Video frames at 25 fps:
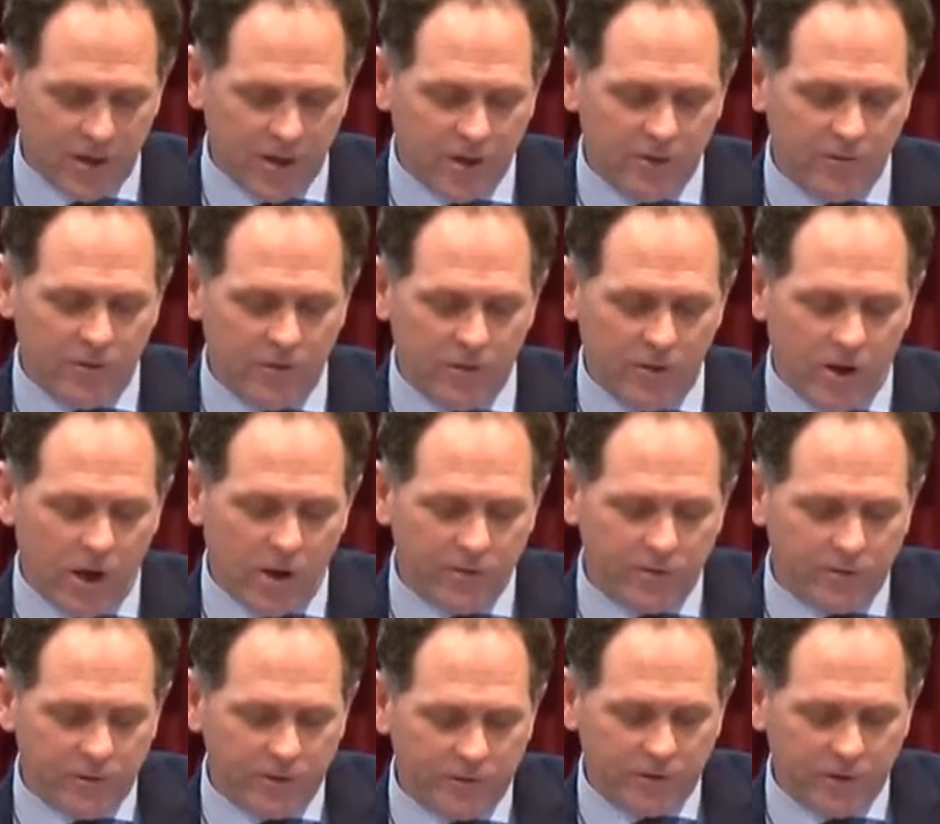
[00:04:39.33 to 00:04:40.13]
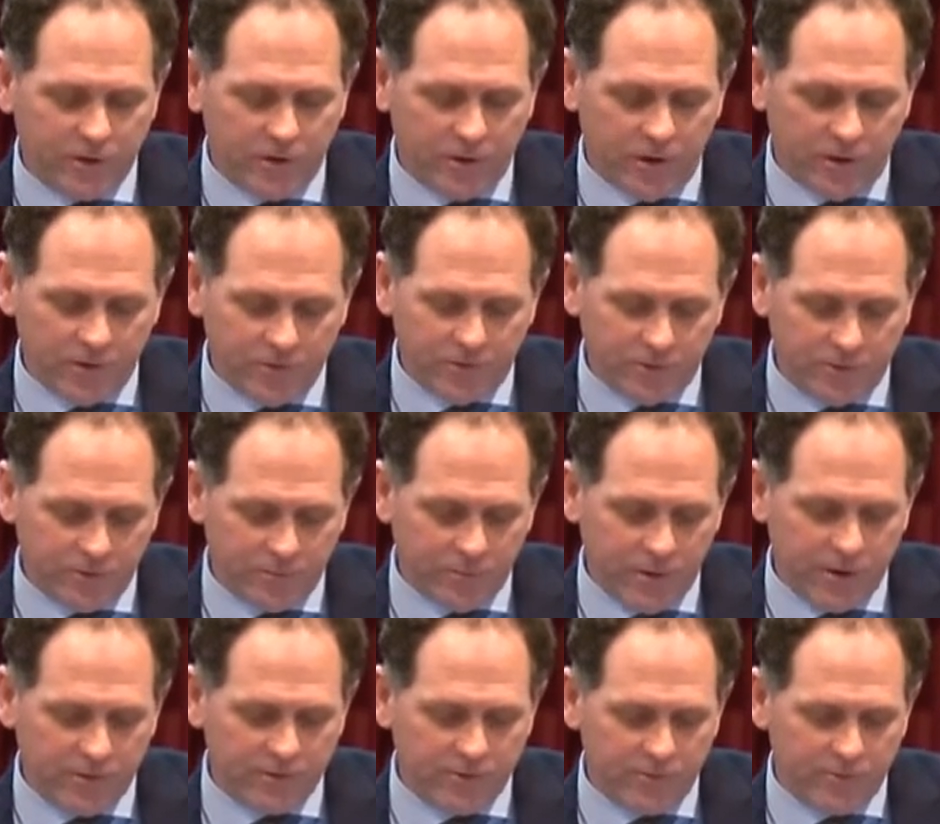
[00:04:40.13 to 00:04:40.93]
for those of us across
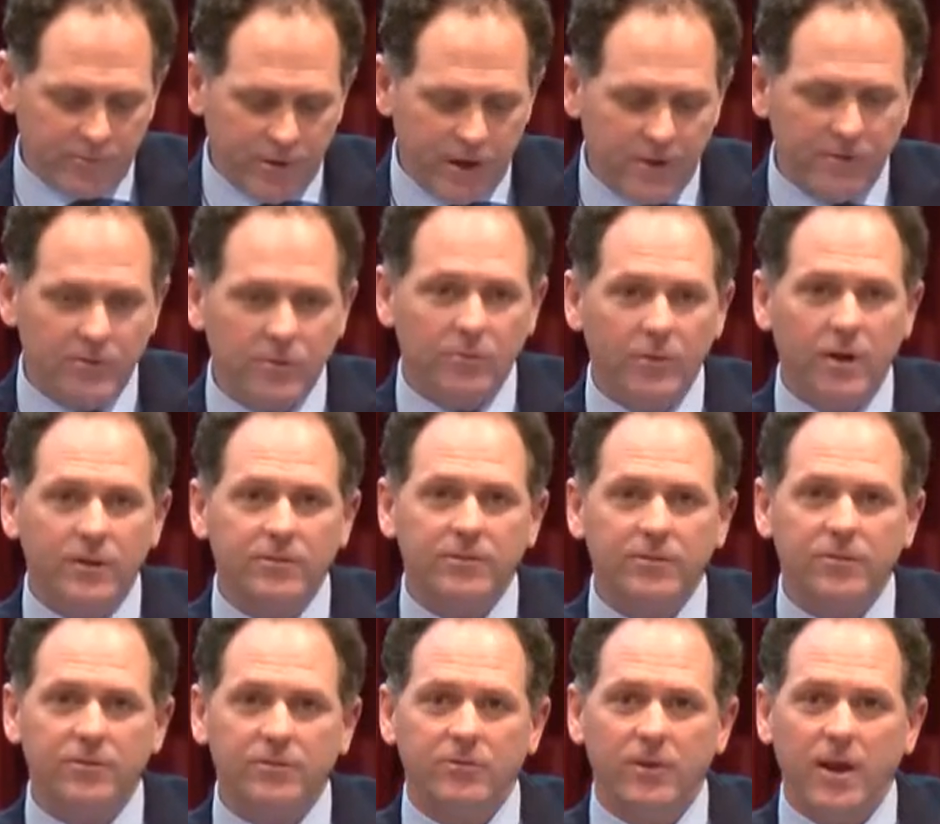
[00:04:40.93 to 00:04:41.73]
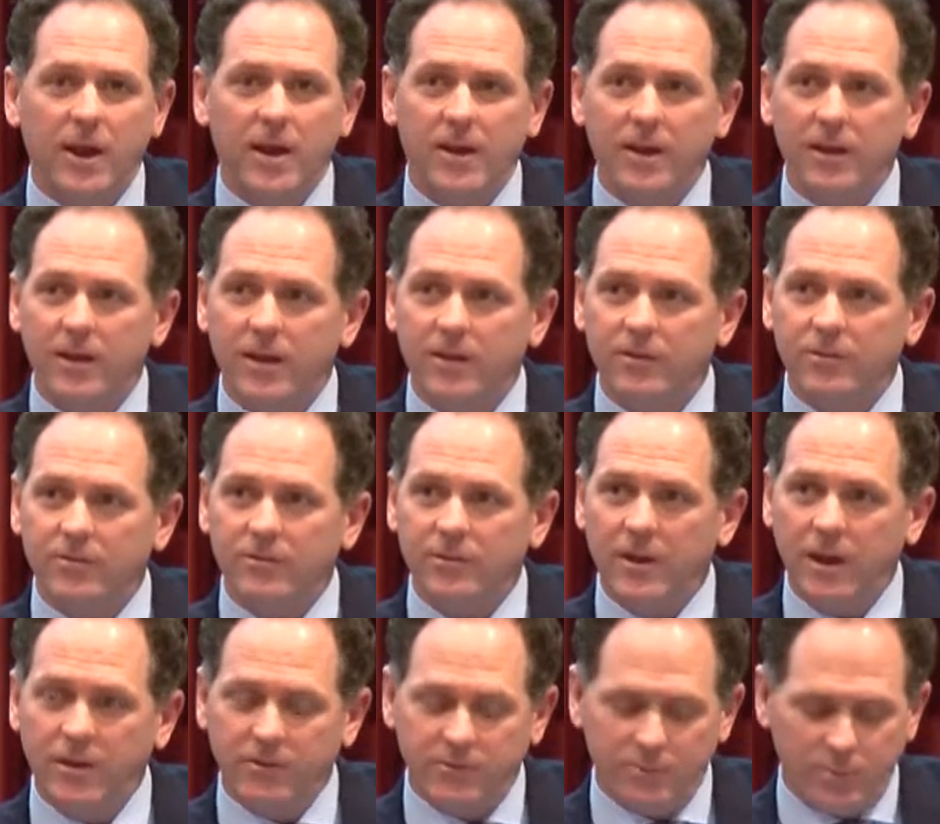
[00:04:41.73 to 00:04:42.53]
regional Western Australia
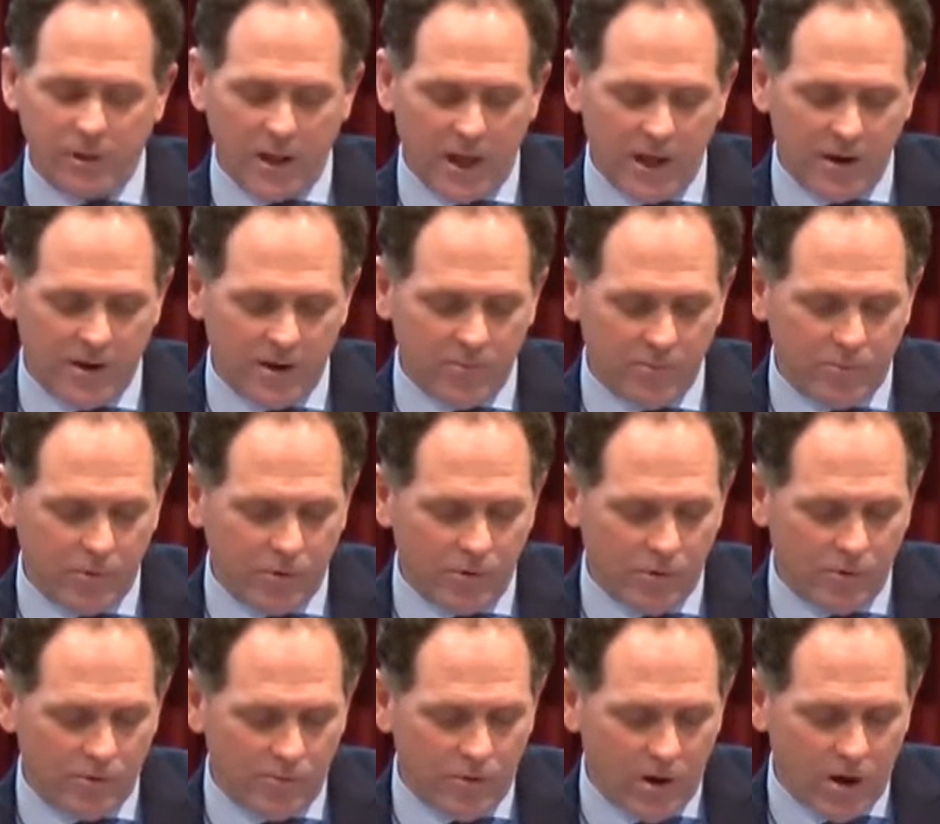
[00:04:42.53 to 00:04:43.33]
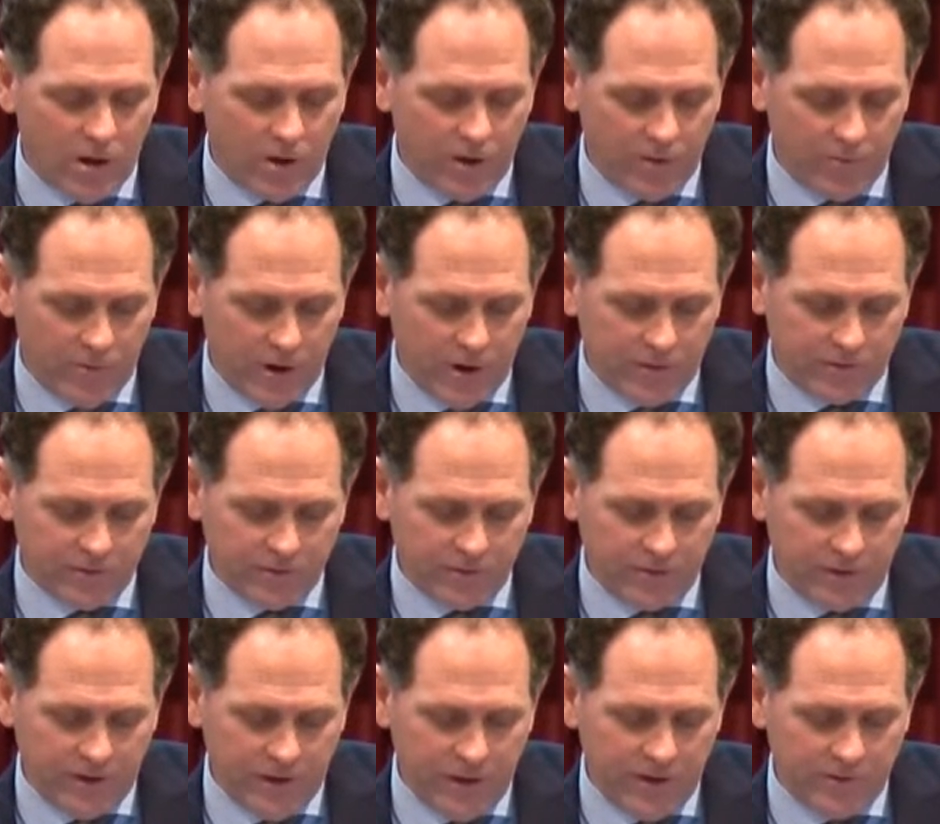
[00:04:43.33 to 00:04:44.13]
has played an important role in
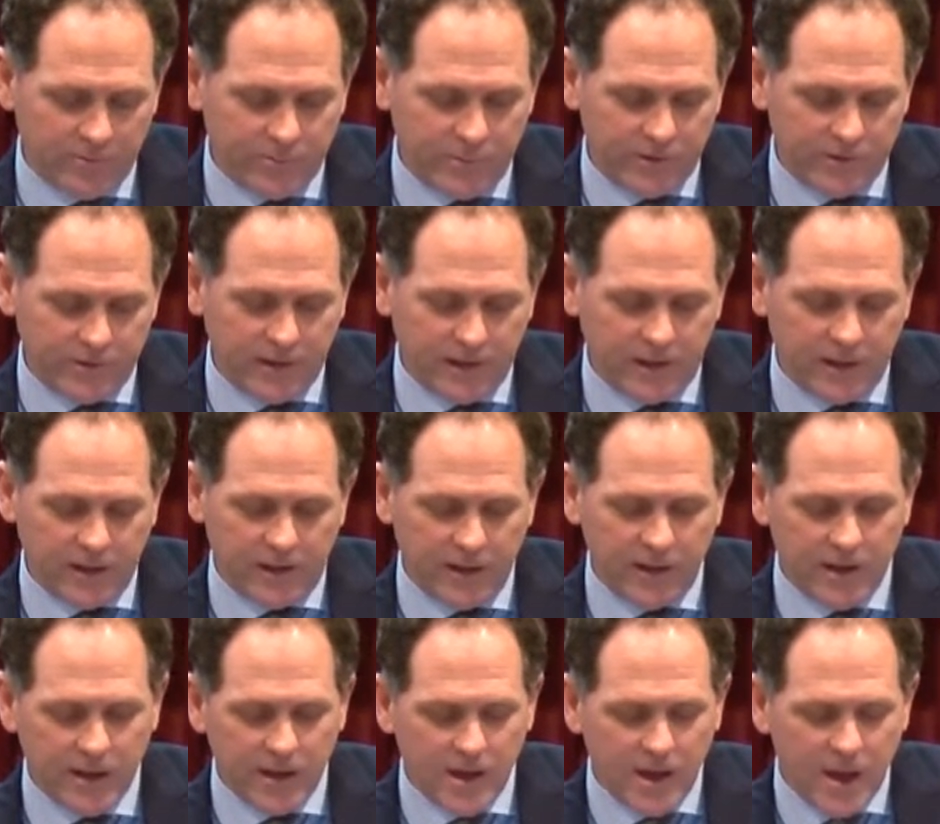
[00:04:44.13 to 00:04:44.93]
recent years particularly.